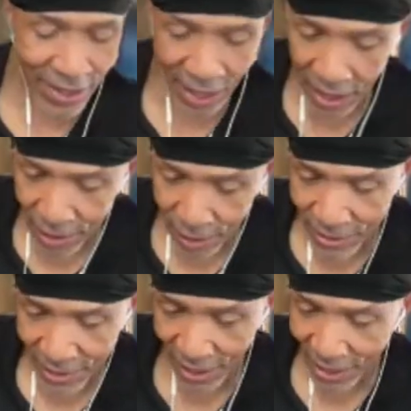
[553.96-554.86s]
I
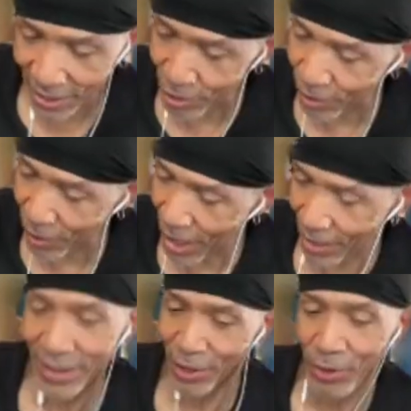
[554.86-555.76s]
don't know how
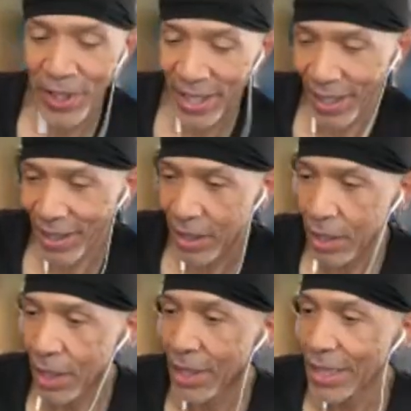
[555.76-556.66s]
to do that.
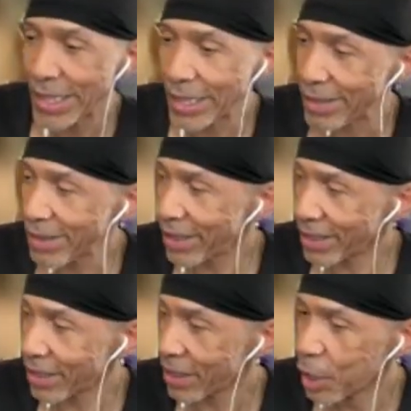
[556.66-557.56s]
It's
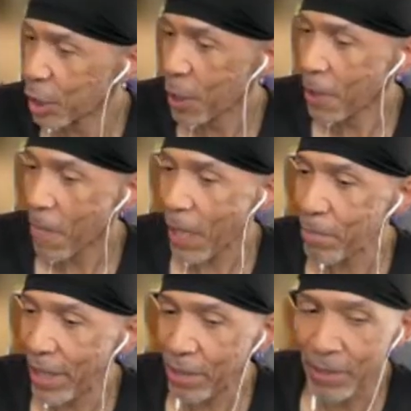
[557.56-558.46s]
like, I
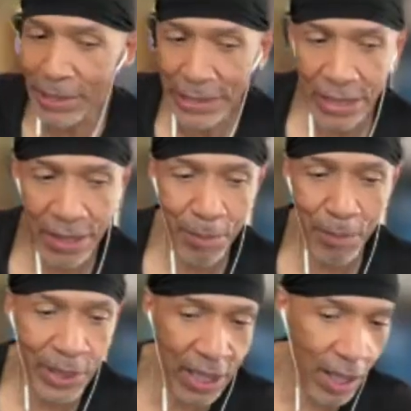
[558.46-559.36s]
make music and I
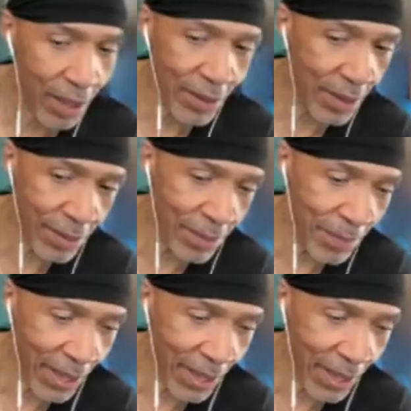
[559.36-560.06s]
put it out, and